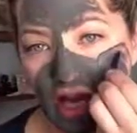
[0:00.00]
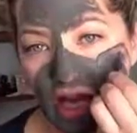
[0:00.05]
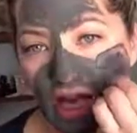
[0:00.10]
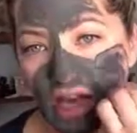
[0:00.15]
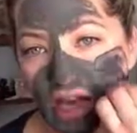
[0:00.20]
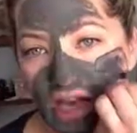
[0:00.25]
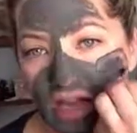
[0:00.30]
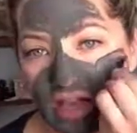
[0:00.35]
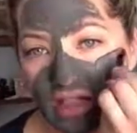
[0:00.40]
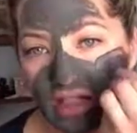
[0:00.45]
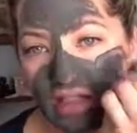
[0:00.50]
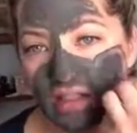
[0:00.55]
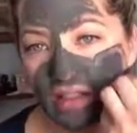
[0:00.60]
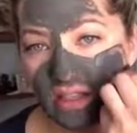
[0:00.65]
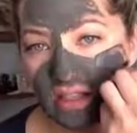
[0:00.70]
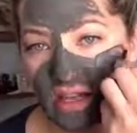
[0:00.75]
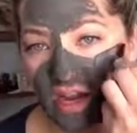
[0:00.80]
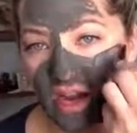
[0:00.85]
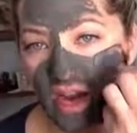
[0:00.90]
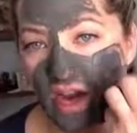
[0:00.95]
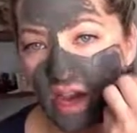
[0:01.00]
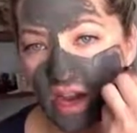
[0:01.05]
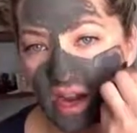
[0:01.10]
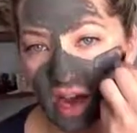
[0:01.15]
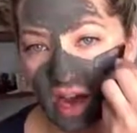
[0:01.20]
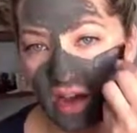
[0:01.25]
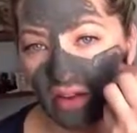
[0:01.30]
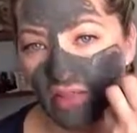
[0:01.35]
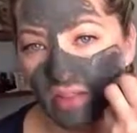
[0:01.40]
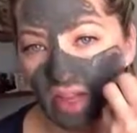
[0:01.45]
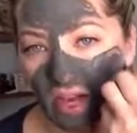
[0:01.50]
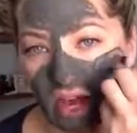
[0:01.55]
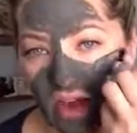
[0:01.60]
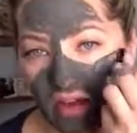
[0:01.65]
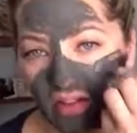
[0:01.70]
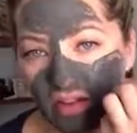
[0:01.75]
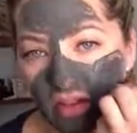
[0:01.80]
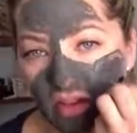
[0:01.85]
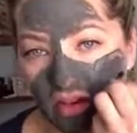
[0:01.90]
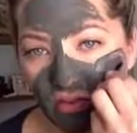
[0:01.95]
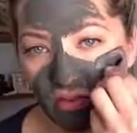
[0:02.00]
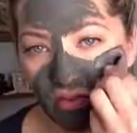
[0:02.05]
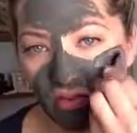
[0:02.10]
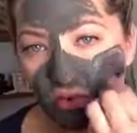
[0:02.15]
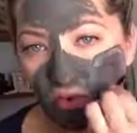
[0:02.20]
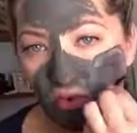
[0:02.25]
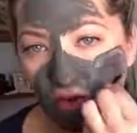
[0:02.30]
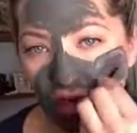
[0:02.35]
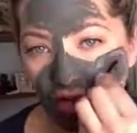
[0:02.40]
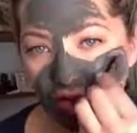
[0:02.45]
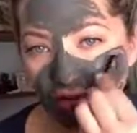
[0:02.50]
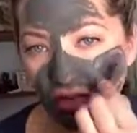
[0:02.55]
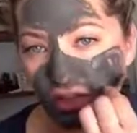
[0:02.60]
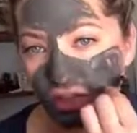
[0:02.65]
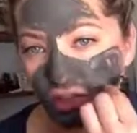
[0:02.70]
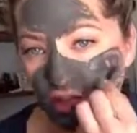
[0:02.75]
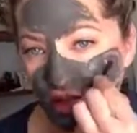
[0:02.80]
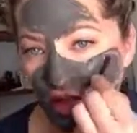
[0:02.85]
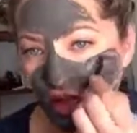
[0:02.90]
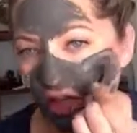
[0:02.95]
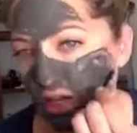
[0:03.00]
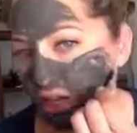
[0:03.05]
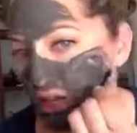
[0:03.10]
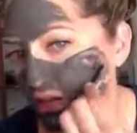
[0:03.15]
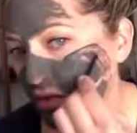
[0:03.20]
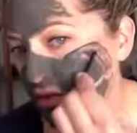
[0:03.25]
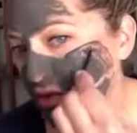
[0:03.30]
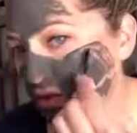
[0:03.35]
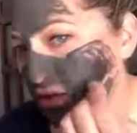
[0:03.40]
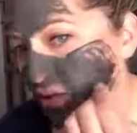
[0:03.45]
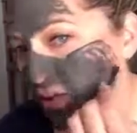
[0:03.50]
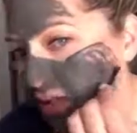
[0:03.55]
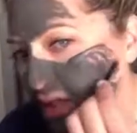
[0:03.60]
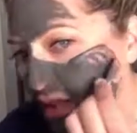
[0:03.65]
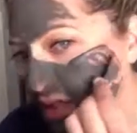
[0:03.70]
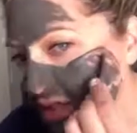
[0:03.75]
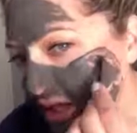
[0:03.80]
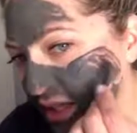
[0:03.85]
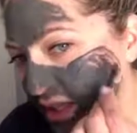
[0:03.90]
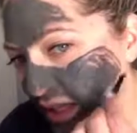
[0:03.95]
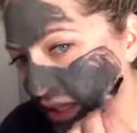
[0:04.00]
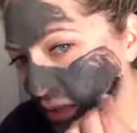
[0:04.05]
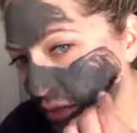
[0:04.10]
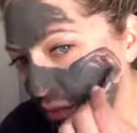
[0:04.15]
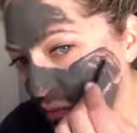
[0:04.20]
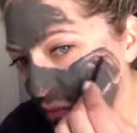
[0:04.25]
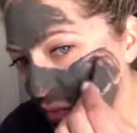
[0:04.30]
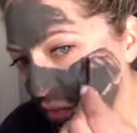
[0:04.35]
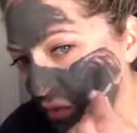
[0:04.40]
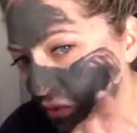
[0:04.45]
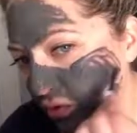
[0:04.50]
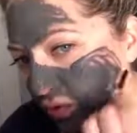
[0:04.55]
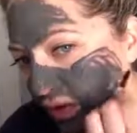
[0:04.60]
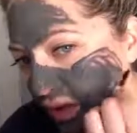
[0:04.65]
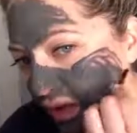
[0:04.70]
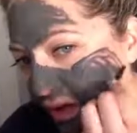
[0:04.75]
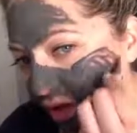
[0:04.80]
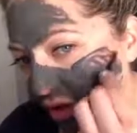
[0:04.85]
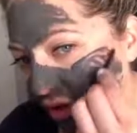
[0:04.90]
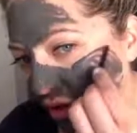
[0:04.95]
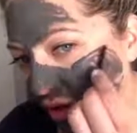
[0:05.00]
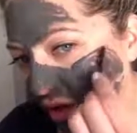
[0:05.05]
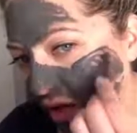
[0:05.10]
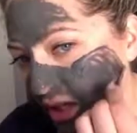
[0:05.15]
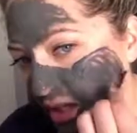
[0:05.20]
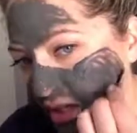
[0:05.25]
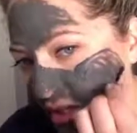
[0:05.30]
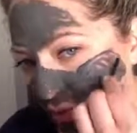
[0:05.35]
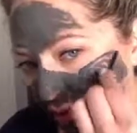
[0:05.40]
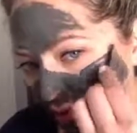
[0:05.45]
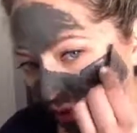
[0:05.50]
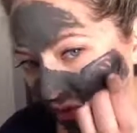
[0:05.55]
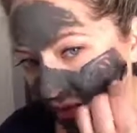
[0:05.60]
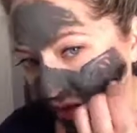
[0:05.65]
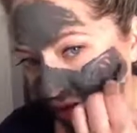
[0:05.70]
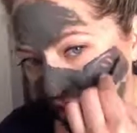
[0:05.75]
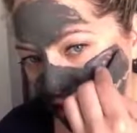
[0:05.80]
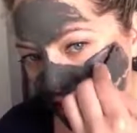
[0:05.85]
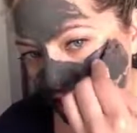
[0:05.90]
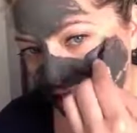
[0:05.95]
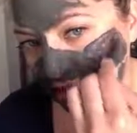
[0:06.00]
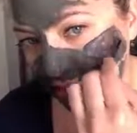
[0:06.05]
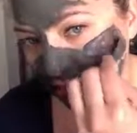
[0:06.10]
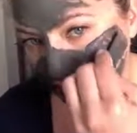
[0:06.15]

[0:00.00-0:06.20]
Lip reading: It does not have to have like a full coverage. So as you see, as I keep moving it across my face,